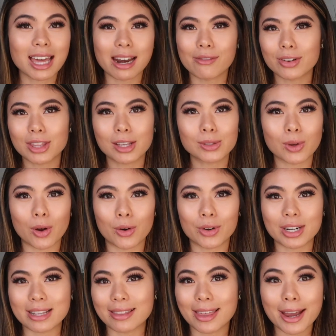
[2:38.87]
and everything's
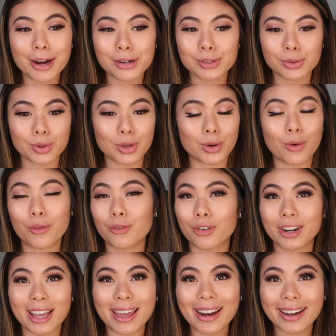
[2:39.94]
already there so you don't
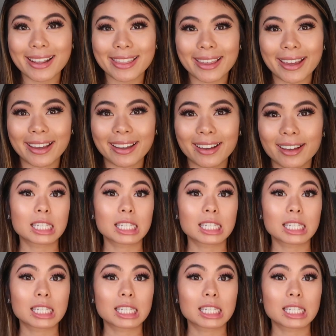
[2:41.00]
forget anything.